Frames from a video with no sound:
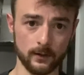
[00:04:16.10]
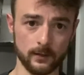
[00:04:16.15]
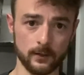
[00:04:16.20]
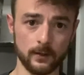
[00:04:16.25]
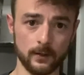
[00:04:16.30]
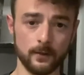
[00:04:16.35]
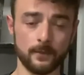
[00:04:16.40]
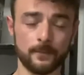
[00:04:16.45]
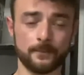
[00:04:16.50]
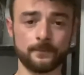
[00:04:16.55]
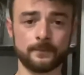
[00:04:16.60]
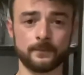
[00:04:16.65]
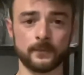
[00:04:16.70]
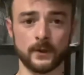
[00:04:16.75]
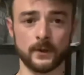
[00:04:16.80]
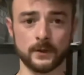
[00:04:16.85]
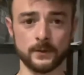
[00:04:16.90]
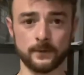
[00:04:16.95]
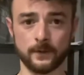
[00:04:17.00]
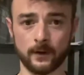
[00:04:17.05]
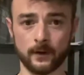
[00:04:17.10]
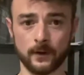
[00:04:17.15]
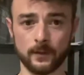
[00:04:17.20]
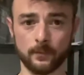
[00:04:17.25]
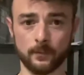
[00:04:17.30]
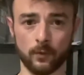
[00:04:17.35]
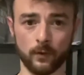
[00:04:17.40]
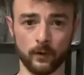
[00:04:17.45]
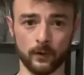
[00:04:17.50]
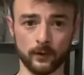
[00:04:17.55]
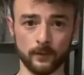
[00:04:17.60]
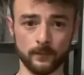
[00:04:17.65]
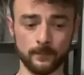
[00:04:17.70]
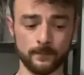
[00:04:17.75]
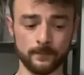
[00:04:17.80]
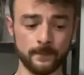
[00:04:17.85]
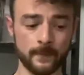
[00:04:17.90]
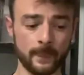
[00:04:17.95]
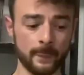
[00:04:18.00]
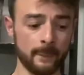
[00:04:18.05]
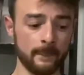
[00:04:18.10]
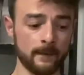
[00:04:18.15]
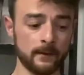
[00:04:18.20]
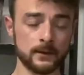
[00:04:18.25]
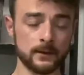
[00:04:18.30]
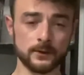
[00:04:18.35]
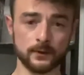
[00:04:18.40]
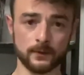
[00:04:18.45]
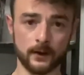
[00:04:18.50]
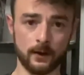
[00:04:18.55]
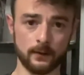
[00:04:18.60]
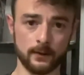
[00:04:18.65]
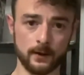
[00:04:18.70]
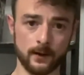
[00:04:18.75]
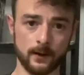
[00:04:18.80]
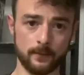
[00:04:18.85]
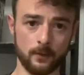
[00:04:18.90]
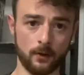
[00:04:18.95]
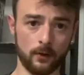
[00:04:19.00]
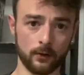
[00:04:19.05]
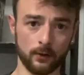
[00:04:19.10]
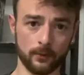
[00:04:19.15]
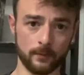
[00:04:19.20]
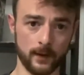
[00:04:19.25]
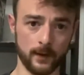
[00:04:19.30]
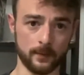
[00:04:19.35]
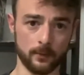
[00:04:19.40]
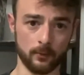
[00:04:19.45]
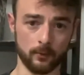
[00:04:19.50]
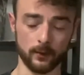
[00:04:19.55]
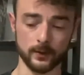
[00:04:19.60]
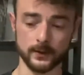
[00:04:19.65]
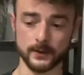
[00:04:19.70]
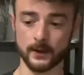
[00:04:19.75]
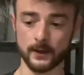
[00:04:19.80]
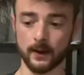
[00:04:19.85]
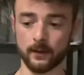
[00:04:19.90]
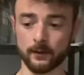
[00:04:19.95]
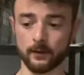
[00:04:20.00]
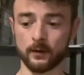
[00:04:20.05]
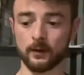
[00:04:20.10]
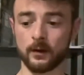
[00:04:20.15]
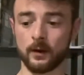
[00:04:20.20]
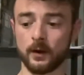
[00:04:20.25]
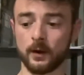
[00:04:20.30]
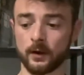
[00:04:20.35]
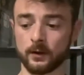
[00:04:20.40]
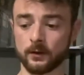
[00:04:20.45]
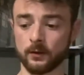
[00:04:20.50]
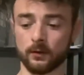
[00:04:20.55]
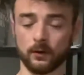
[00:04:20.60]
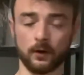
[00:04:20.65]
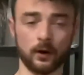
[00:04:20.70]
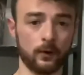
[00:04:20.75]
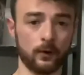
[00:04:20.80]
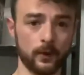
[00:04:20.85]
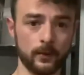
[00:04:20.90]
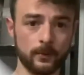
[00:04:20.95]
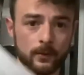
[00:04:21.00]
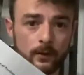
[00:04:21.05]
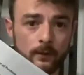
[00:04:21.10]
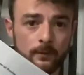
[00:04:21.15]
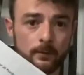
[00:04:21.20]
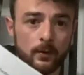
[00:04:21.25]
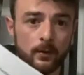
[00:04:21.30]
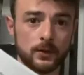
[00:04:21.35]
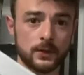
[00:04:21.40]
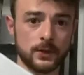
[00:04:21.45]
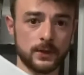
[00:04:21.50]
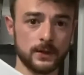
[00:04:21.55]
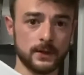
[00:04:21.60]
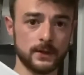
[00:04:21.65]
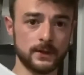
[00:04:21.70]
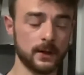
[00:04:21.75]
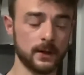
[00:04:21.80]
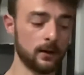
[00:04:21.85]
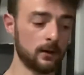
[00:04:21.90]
That's very important. So now you have all your paperwork together, your agreement of purchase and sale,